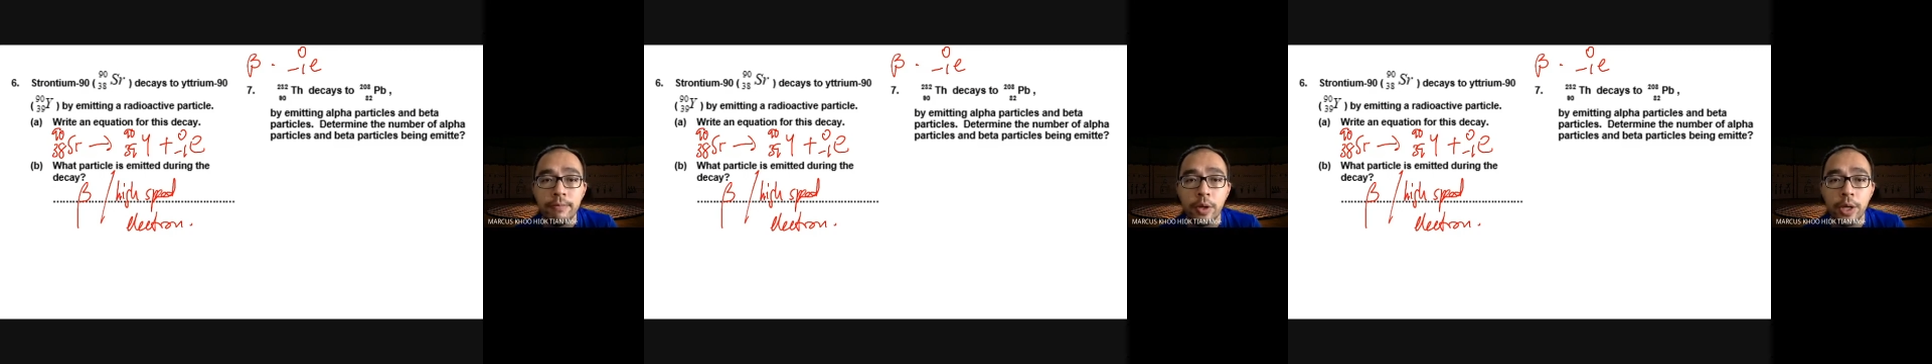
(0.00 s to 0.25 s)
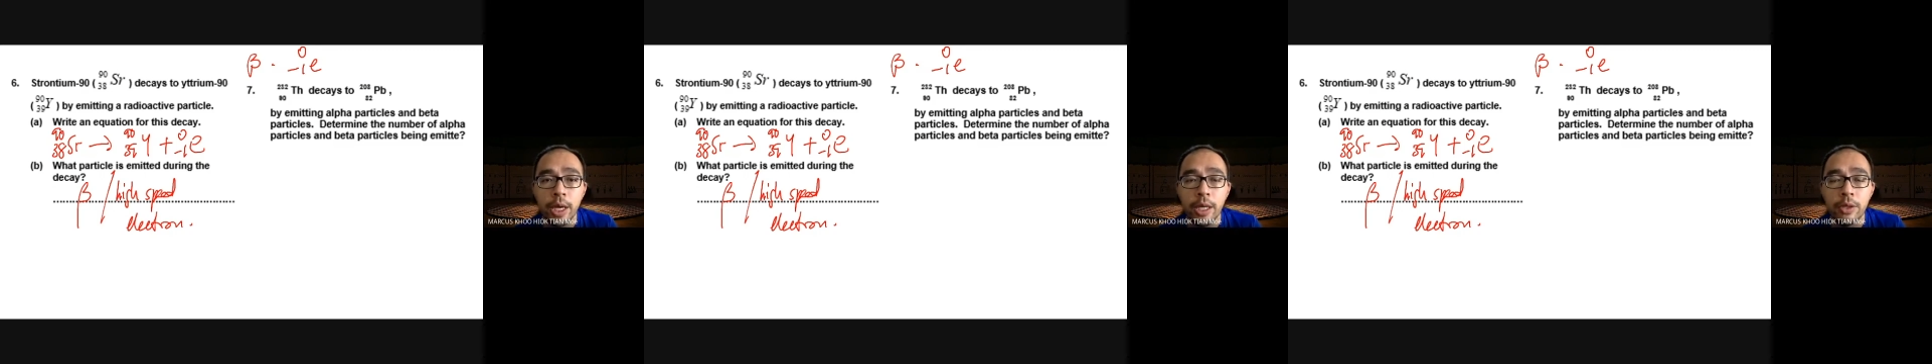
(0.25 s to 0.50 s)

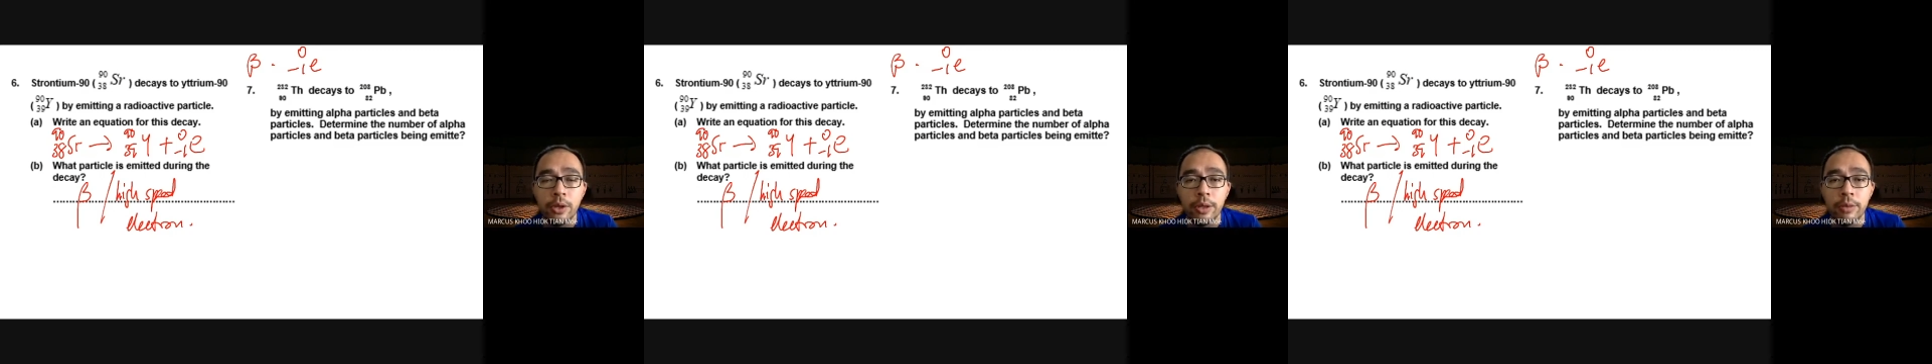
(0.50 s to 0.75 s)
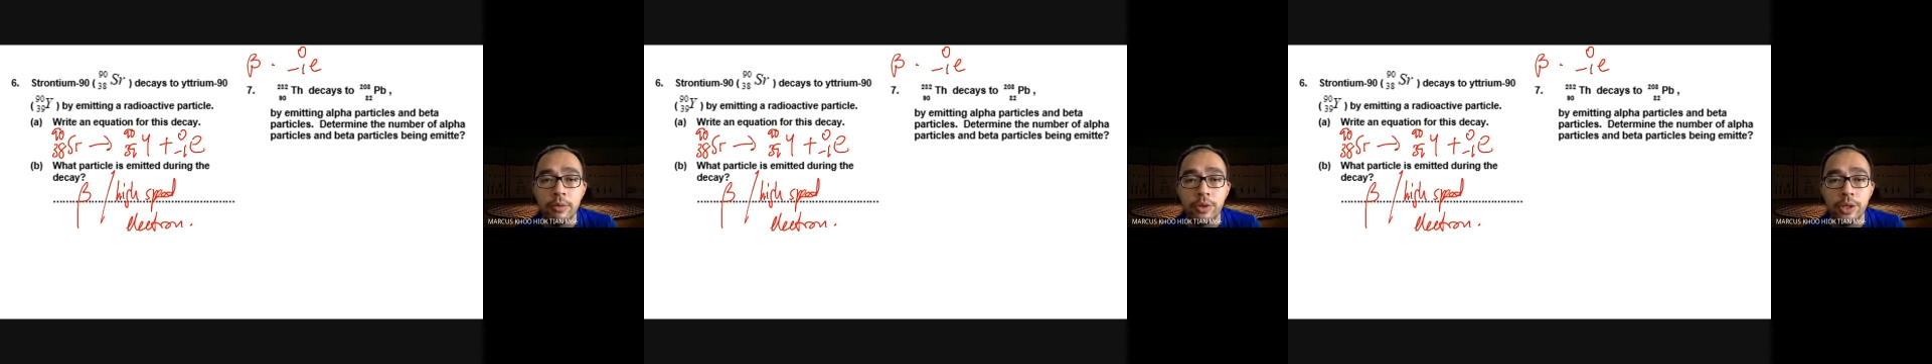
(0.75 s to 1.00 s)
Okay. Thorium
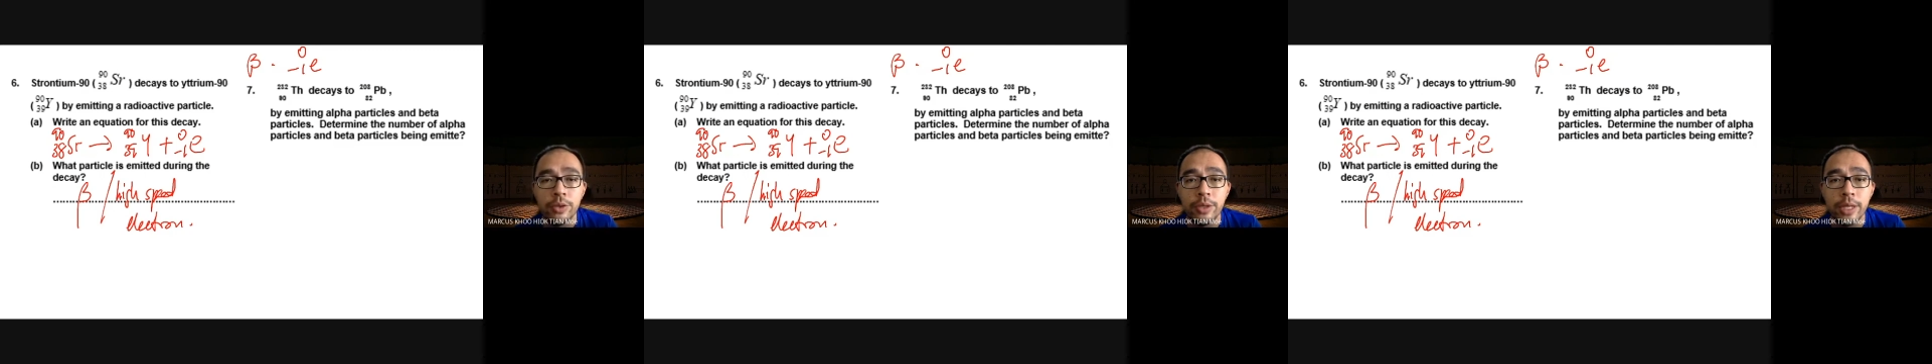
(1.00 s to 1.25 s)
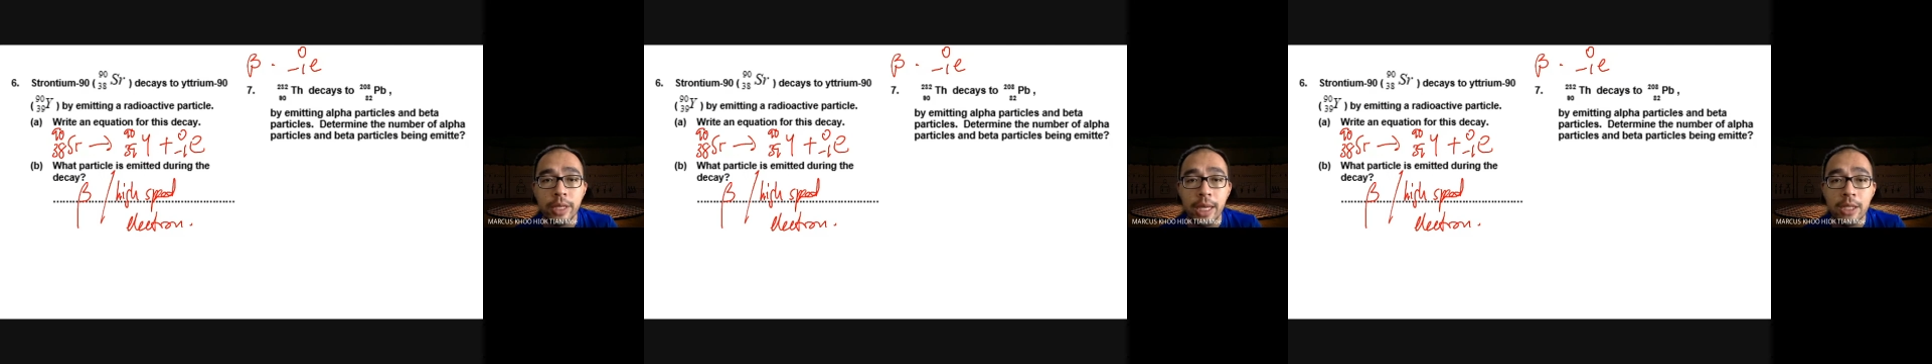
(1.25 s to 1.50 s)
232
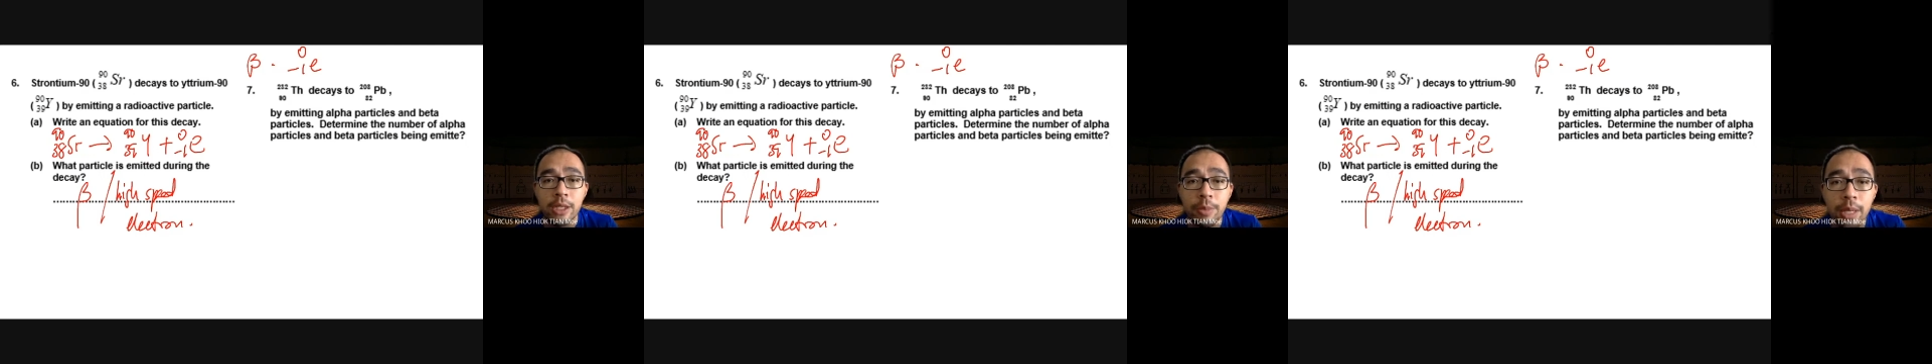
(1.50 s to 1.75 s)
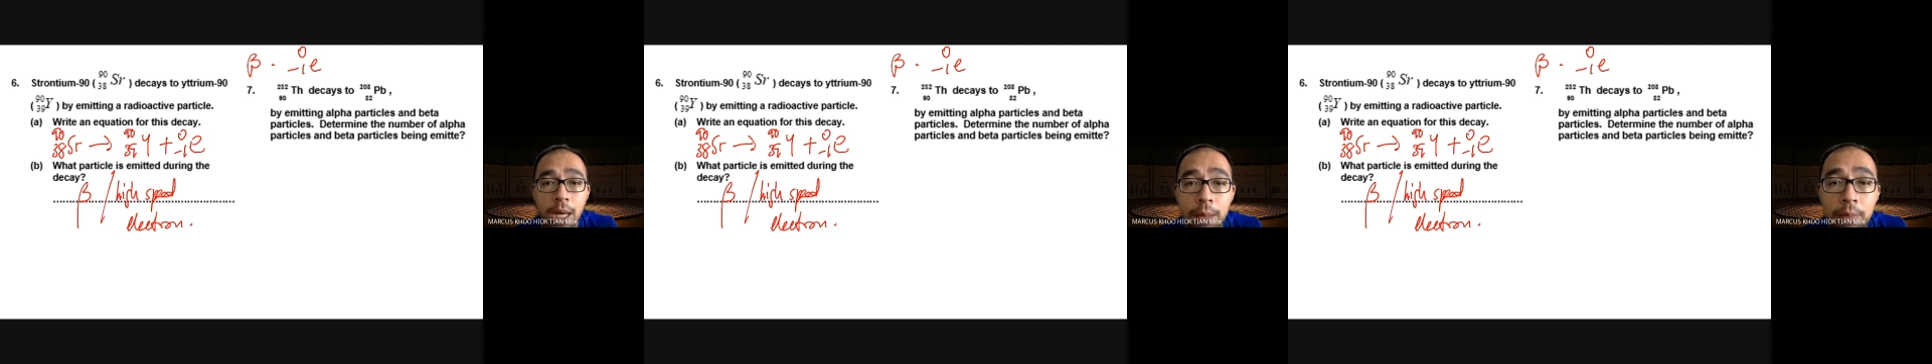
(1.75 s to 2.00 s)
decays to
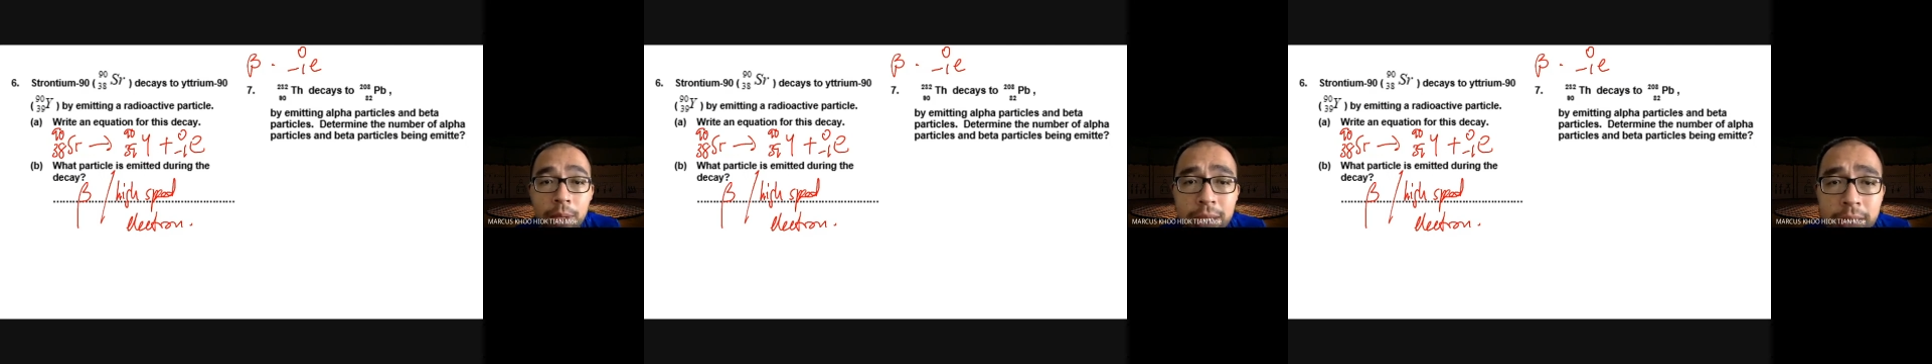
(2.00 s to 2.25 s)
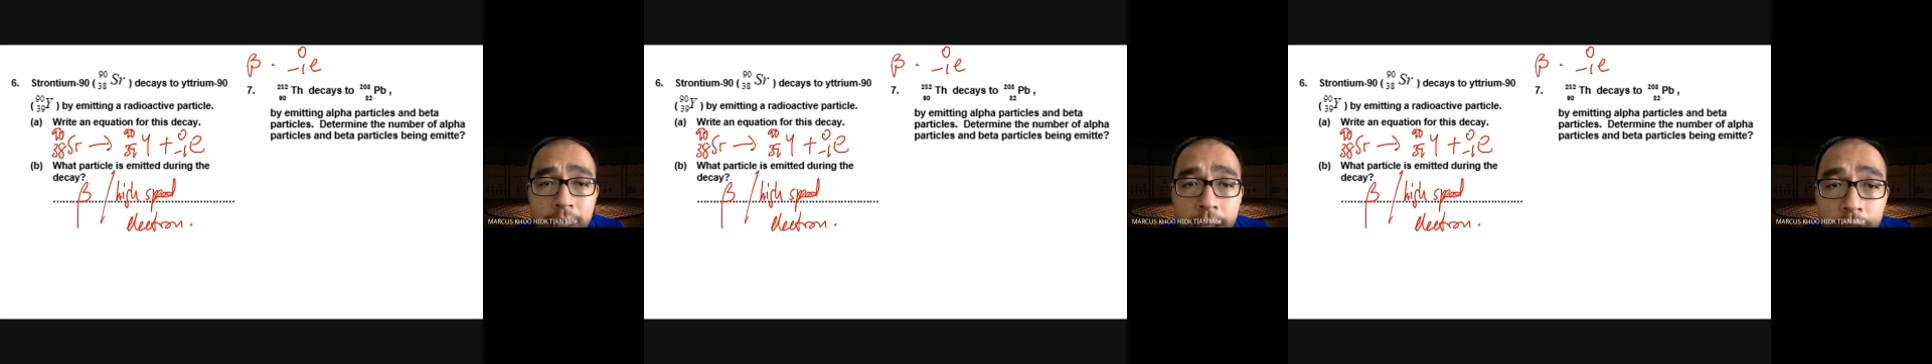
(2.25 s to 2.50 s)
become, what is
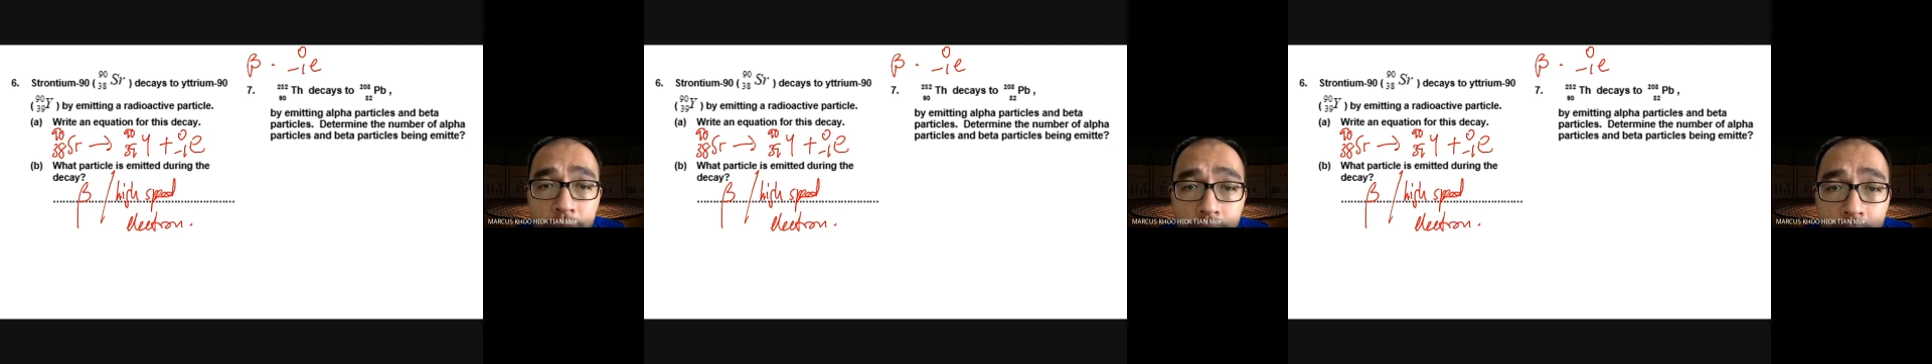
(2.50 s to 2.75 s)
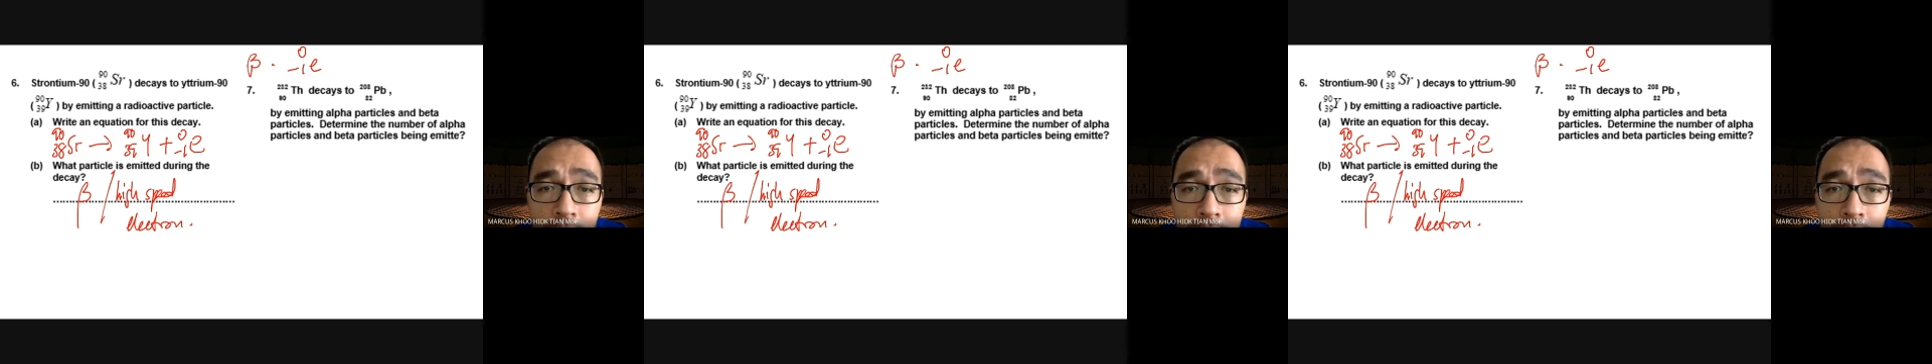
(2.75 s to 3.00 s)
this?
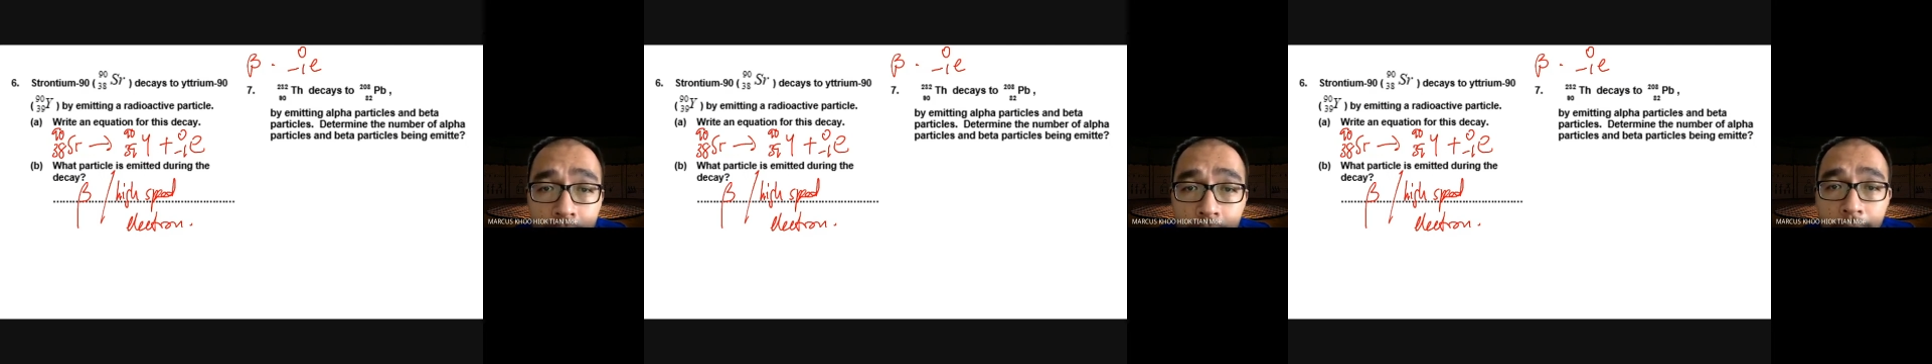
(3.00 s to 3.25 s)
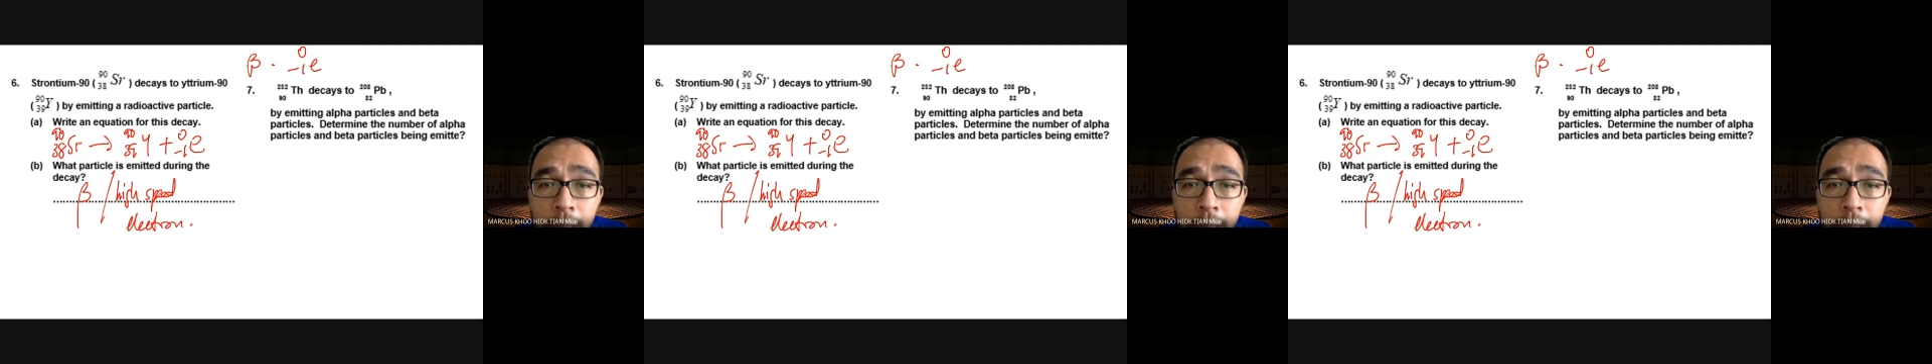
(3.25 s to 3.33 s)
208.